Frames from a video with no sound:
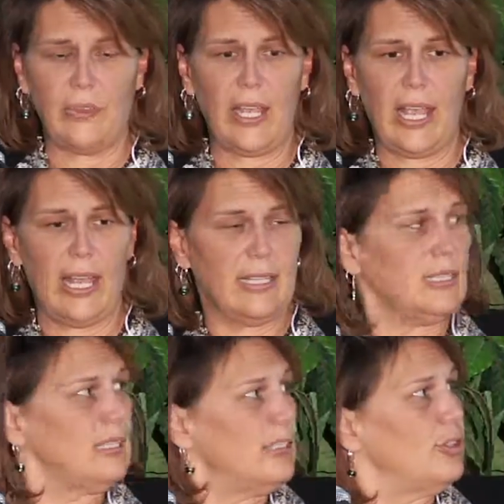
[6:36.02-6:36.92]

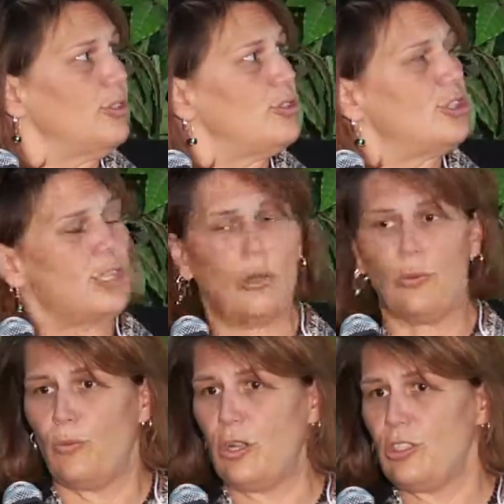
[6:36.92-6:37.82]
And
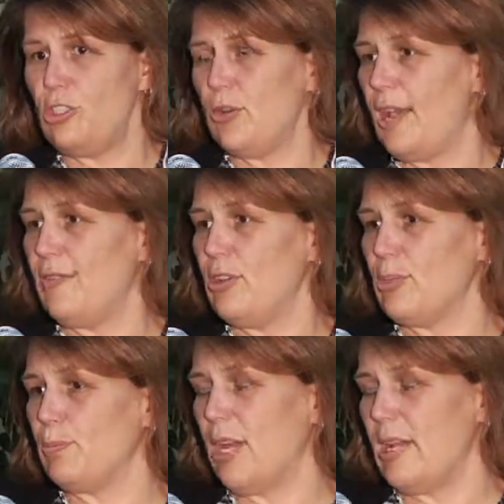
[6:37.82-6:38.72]
so once you have
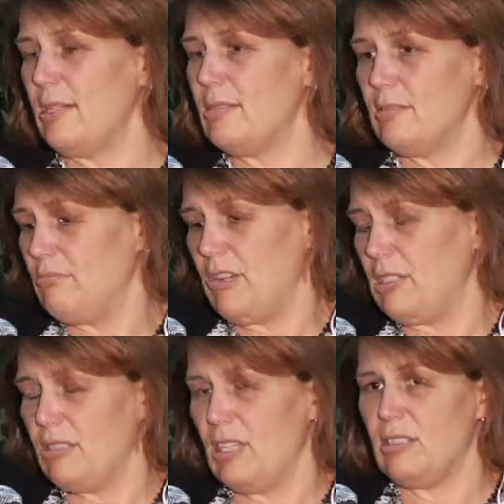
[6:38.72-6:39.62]
those in place,
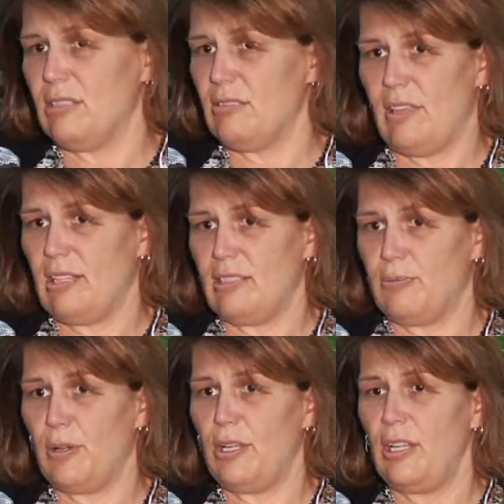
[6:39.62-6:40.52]

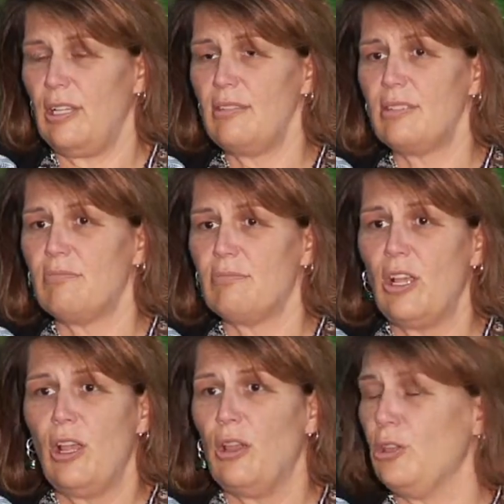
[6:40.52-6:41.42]
that's what it is.
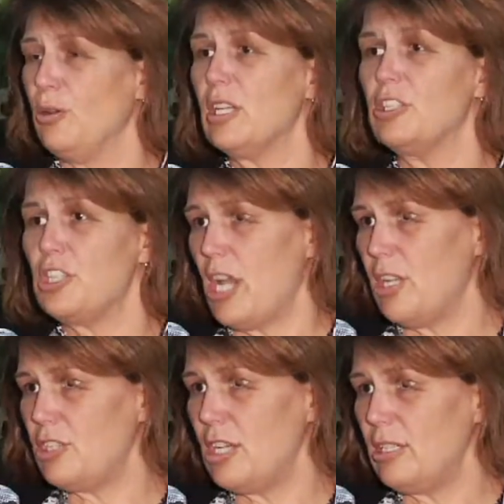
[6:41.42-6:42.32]
You can
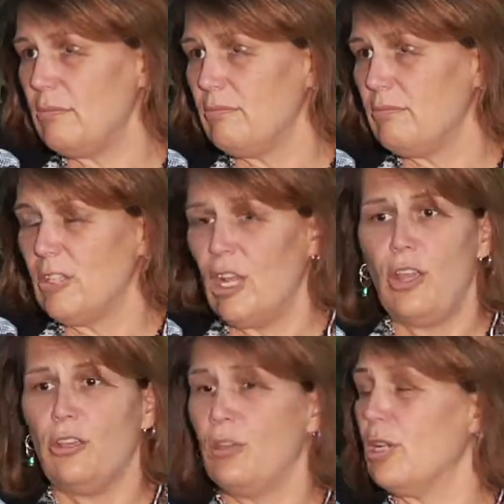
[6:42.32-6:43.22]
change it.
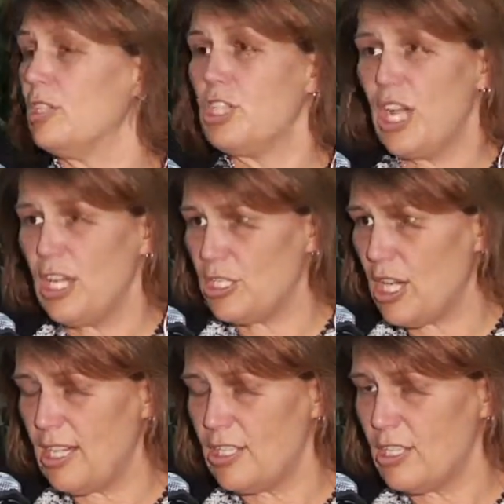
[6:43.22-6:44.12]
You can change
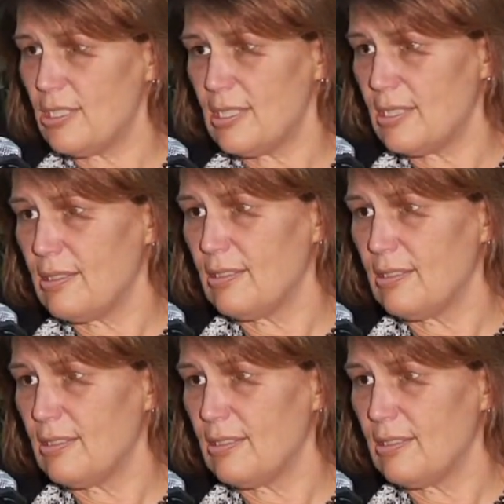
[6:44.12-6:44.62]
agents.